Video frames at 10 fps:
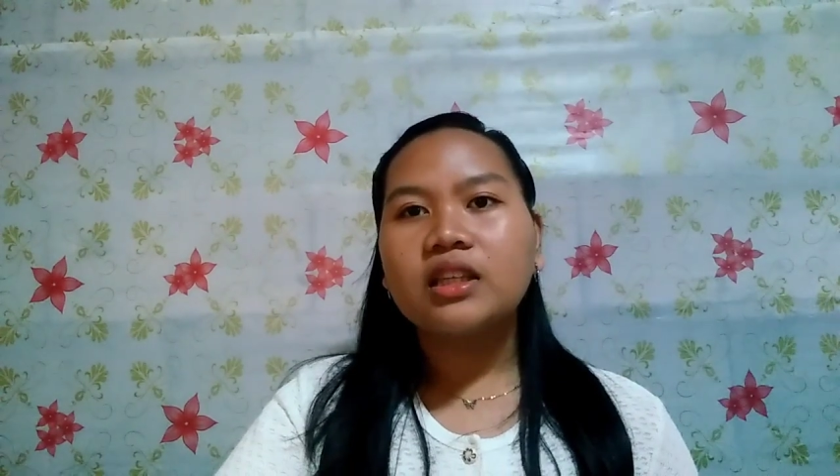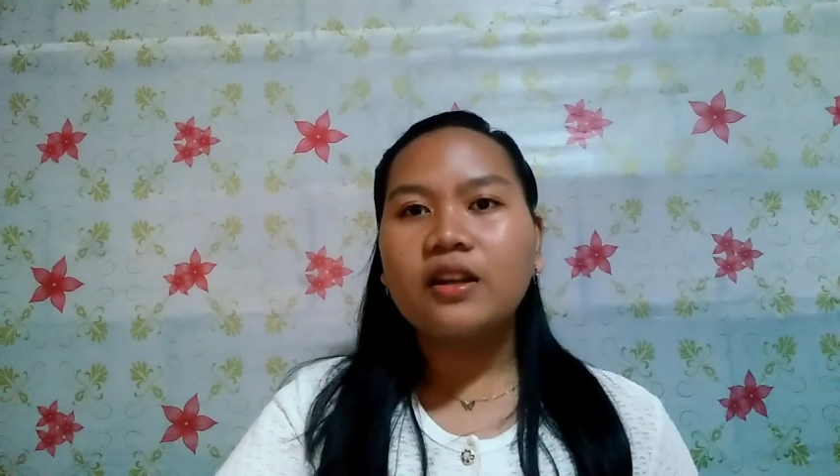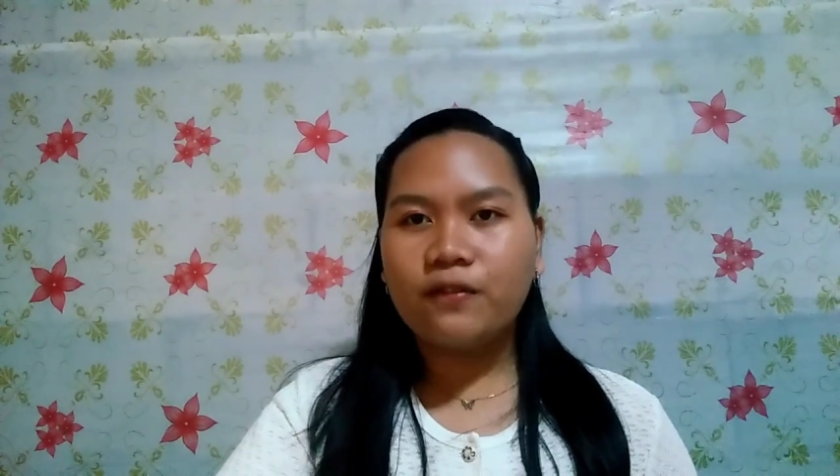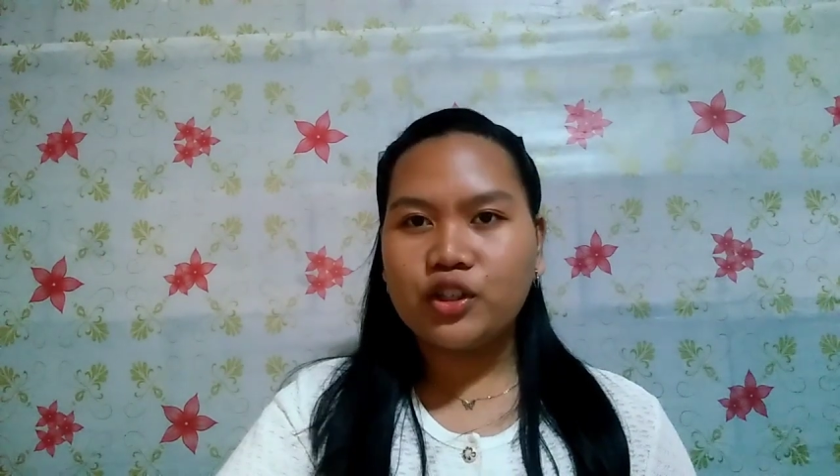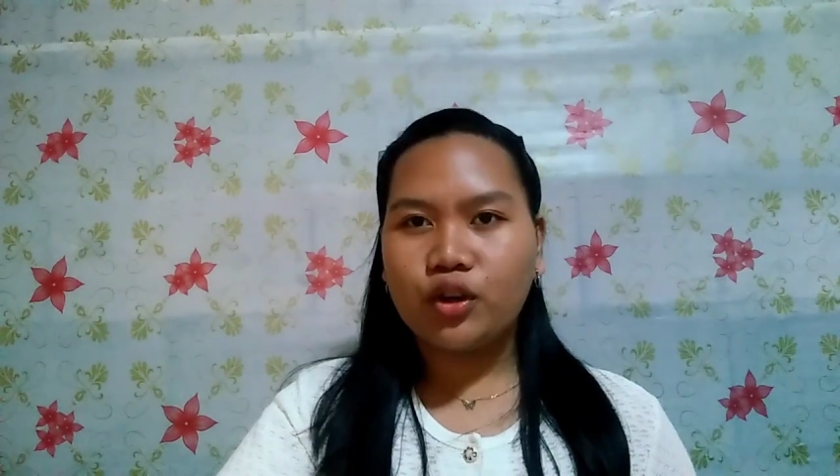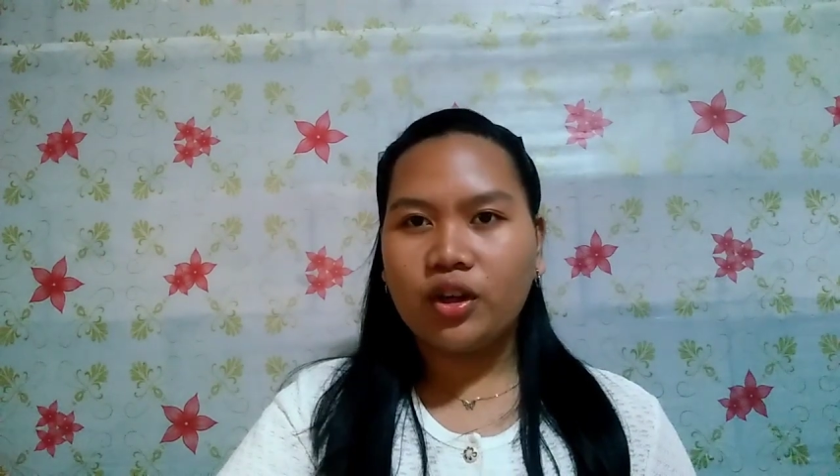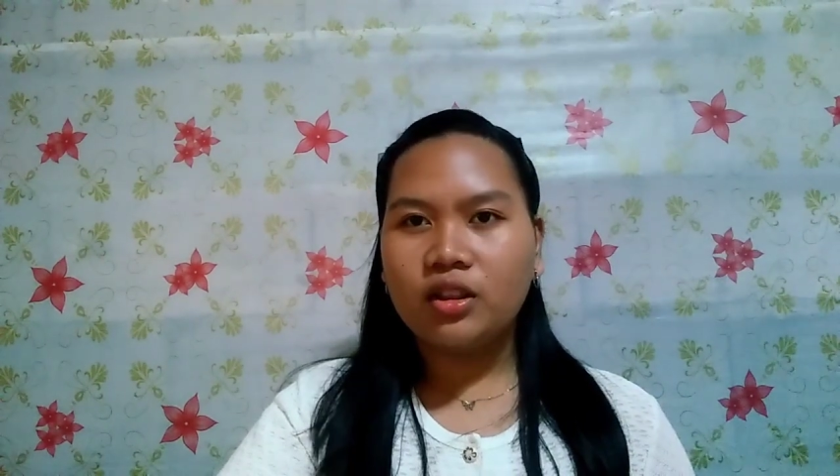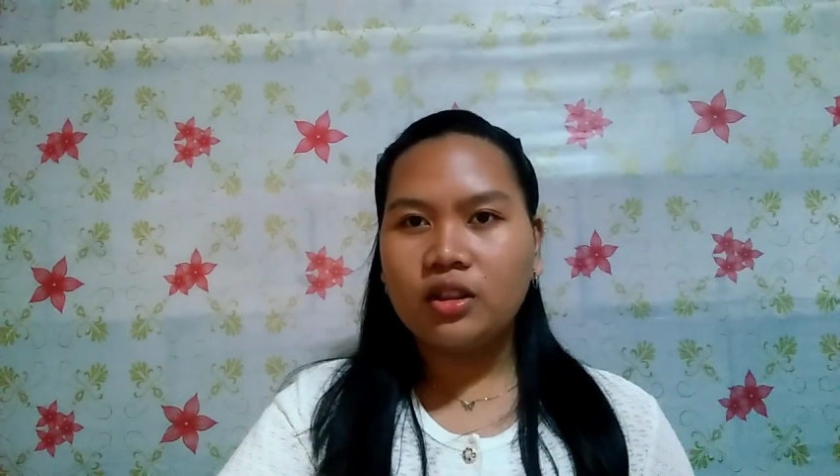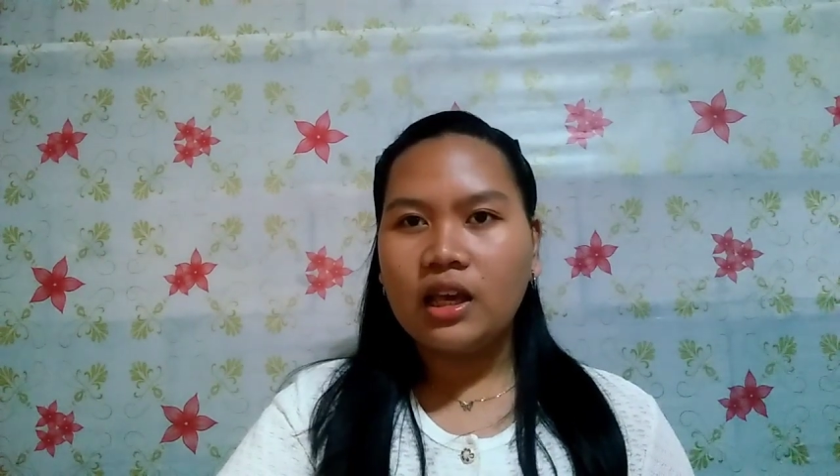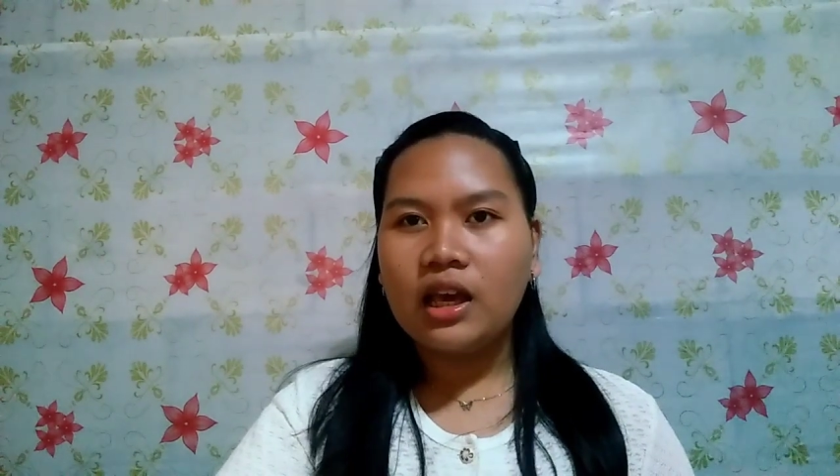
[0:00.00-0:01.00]

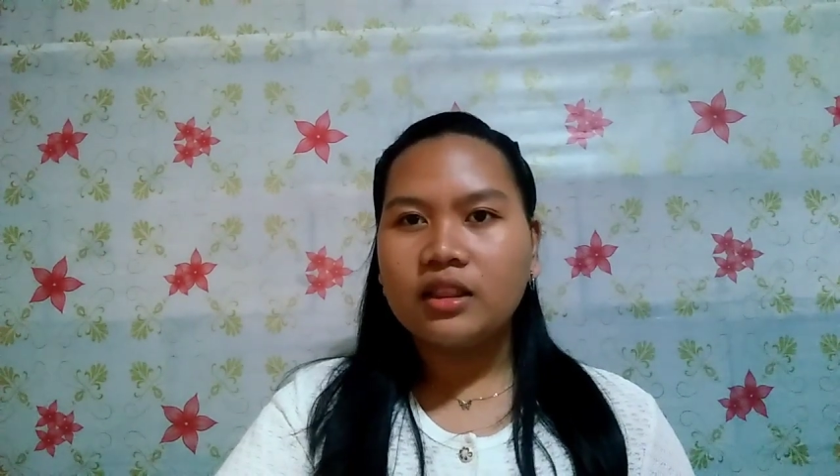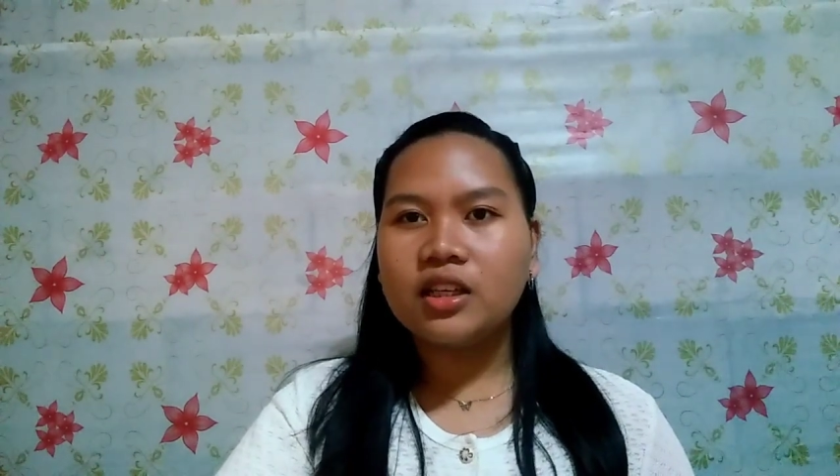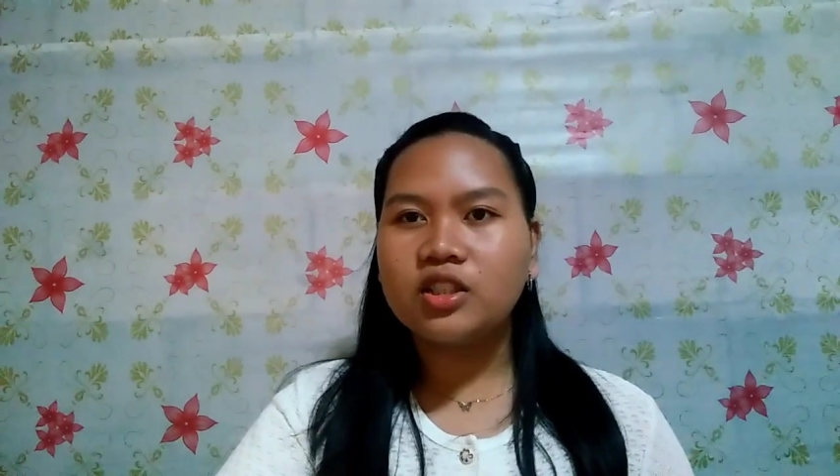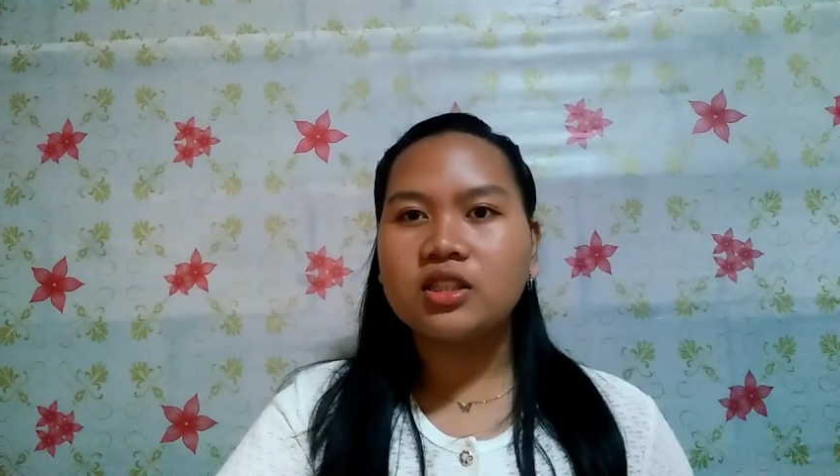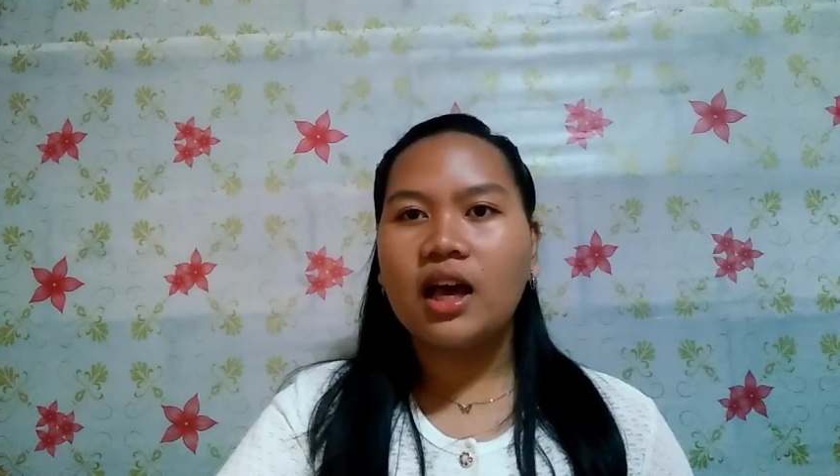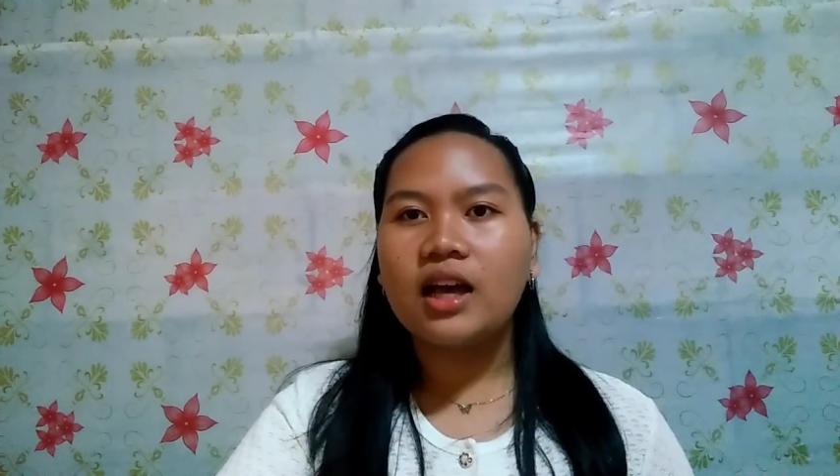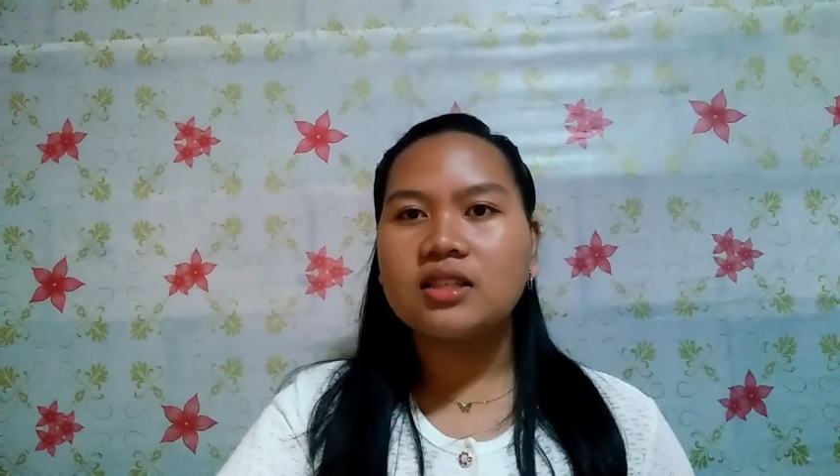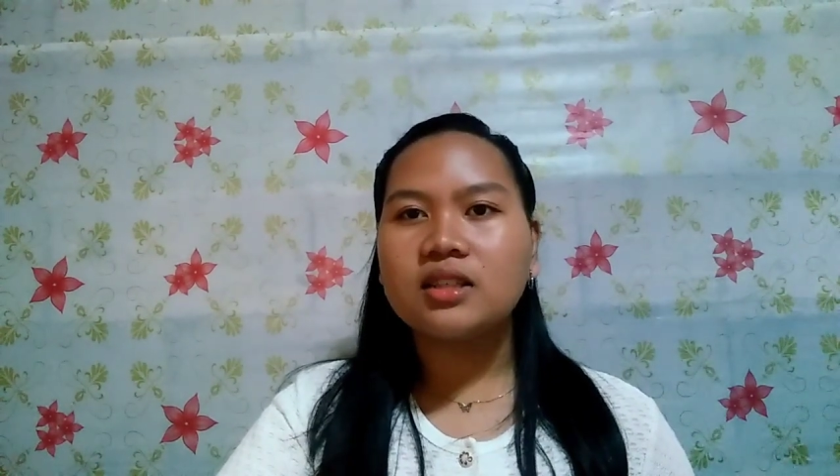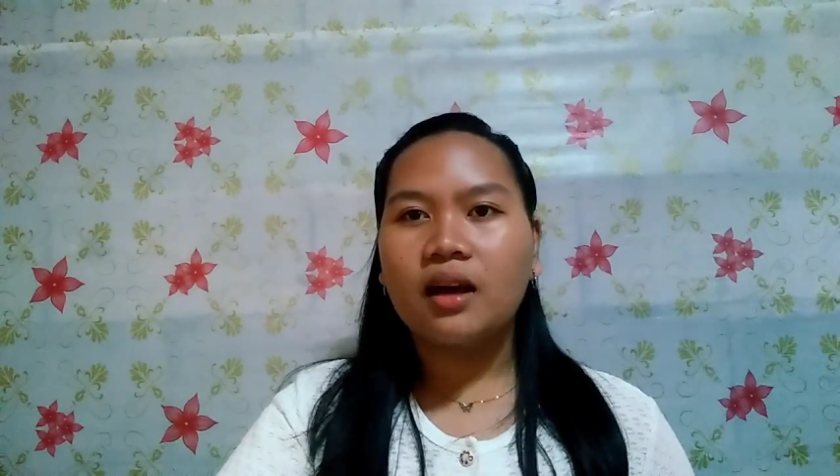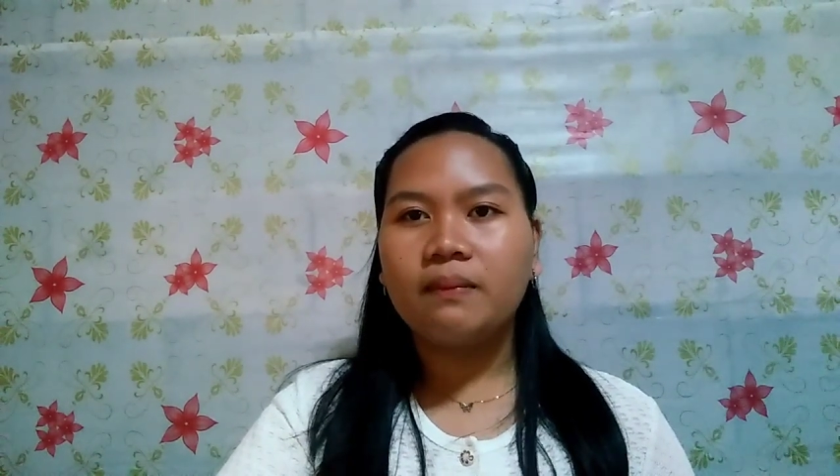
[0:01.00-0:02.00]
Television teaches
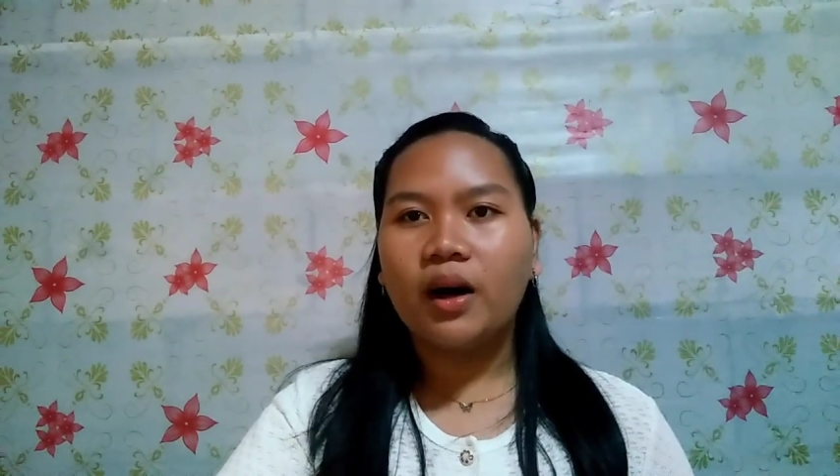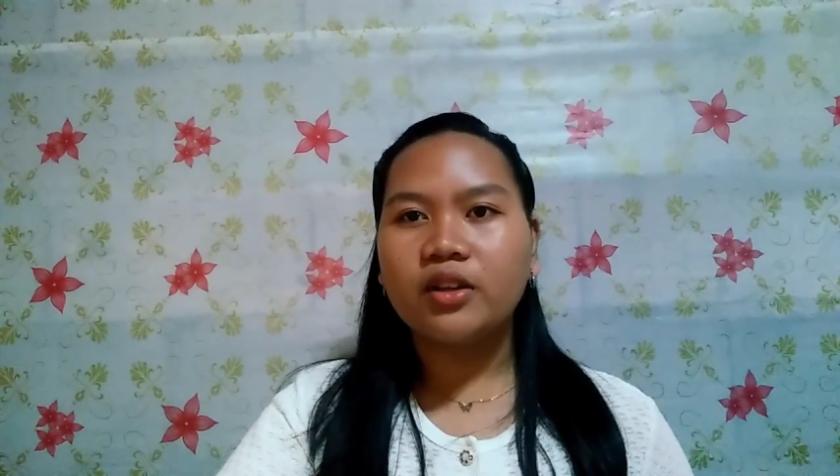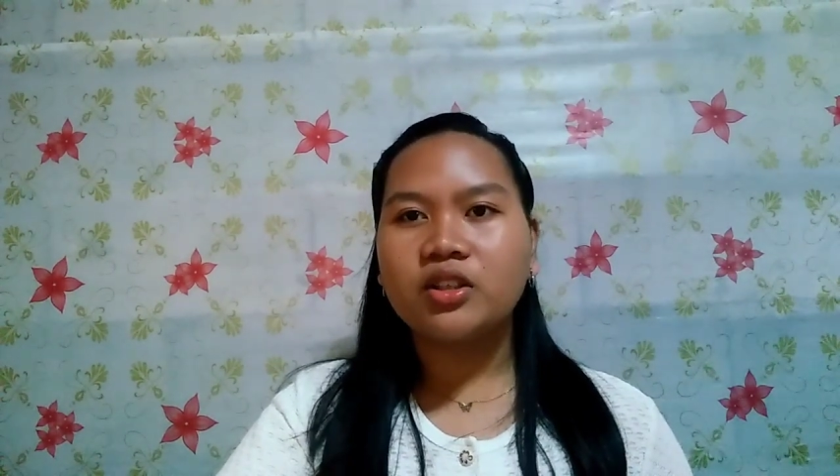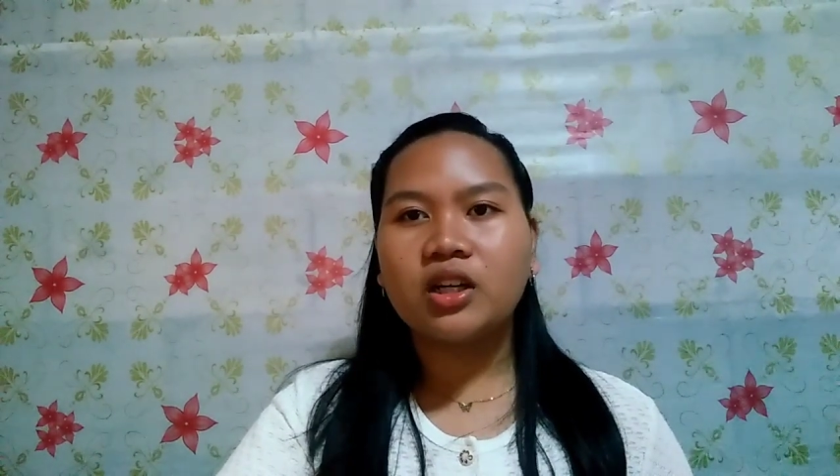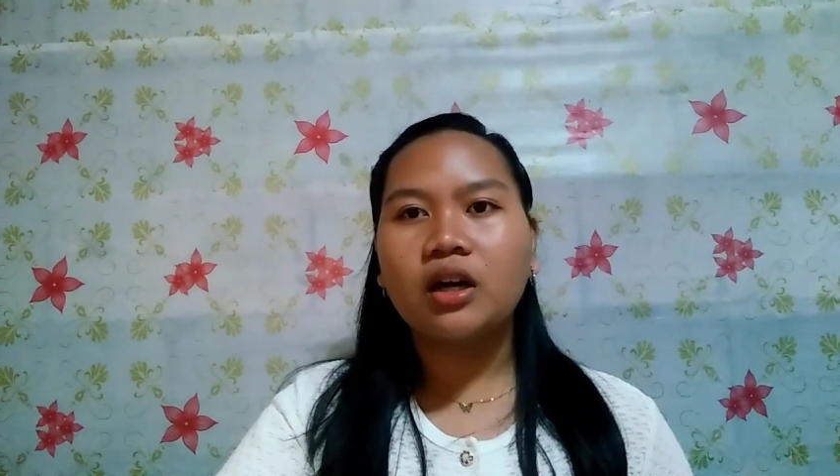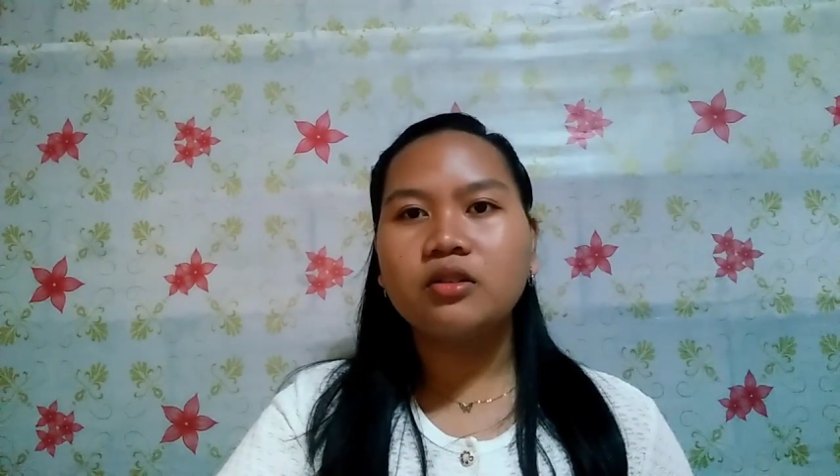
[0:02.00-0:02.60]
us about